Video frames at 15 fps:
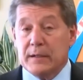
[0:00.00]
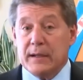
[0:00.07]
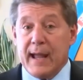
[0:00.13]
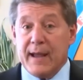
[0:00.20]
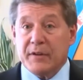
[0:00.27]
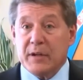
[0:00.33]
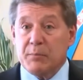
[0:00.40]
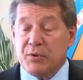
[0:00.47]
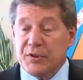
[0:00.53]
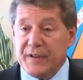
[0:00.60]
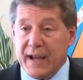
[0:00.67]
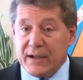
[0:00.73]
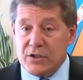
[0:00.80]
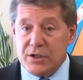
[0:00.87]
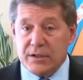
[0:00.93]
having
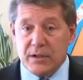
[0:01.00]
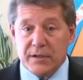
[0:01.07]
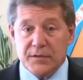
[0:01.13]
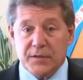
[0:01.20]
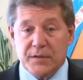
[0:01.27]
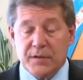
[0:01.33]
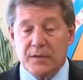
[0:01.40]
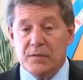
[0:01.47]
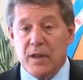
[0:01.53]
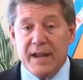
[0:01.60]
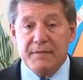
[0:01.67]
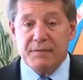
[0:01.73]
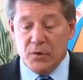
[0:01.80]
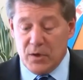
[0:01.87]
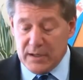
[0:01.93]
protection as to
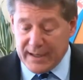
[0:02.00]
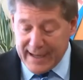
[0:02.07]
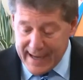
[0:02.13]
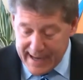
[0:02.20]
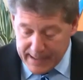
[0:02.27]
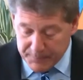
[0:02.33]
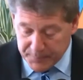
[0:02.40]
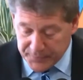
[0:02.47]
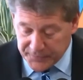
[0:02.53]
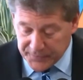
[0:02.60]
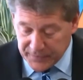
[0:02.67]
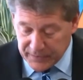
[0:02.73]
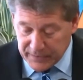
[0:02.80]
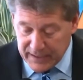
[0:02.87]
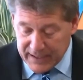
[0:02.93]
lifelong caps,
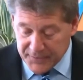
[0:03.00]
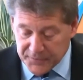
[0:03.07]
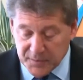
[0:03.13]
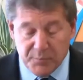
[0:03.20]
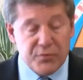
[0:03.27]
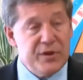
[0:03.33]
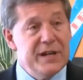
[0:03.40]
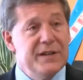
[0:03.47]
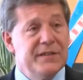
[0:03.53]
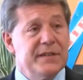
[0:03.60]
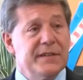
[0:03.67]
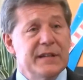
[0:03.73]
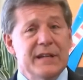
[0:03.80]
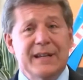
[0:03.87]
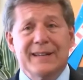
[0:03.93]
as to
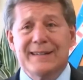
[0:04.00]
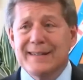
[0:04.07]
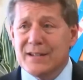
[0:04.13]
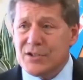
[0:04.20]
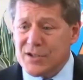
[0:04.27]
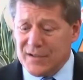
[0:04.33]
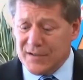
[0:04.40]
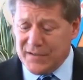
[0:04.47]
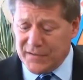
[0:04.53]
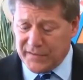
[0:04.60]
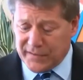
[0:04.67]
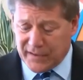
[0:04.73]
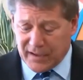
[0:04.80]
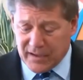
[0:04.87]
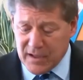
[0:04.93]
pre-existing
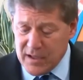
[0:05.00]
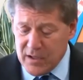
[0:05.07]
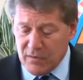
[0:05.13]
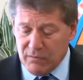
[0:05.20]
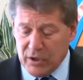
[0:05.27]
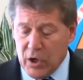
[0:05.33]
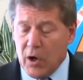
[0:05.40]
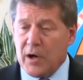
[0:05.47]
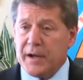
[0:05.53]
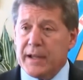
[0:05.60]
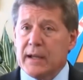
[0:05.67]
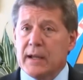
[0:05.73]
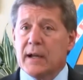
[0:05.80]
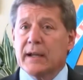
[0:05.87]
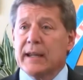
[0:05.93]
conditions
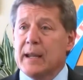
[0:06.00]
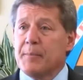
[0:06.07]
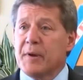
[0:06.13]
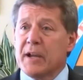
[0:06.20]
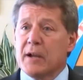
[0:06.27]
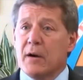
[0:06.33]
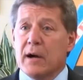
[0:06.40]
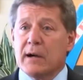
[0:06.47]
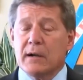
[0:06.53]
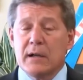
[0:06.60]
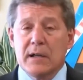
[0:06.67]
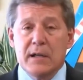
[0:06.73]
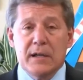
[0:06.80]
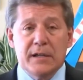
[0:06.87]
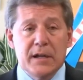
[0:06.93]
regarding keeping our
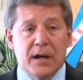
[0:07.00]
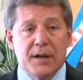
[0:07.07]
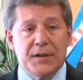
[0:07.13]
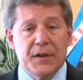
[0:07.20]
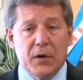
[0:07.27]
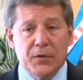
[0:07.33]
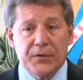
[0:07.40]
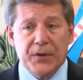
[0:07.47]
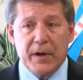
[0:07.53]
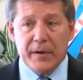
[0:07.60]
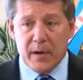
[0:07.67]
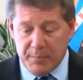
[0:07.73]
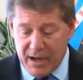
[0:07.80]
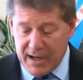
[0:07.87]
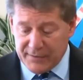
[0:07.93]
young adults on
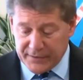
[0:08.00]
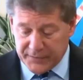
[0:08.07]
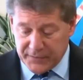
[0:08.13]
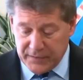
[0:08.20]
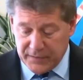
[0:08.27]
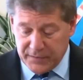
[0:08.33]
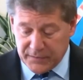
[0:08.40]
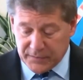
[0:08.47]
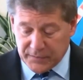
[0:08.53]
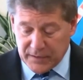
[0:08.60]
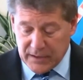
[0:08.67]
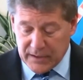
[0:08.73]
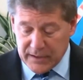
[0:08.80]
our policies.